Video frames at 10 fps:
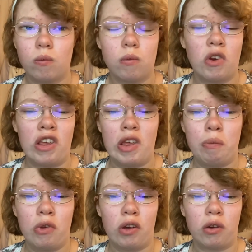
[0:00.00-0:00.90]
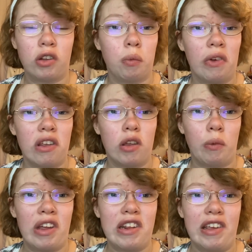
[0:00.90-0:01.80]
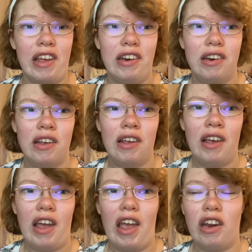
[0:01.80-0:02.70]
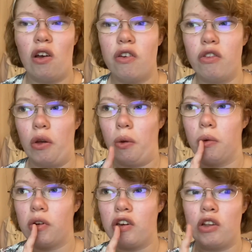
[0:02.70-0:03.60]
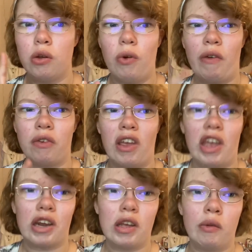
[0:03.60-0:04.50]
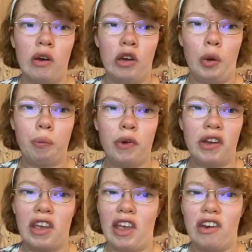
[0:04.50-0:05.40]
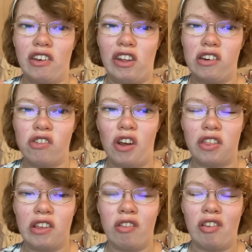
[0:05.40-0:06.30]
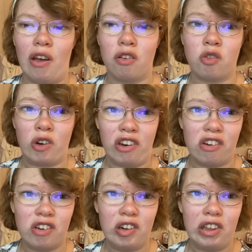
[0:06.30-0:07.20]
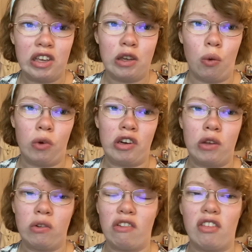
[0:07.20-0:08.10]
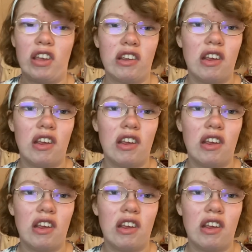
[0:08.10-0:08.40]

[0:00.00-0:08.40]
to keep your writing in. And also, do you ever carry around a notebook and like jot things down traditionally, or do you just like,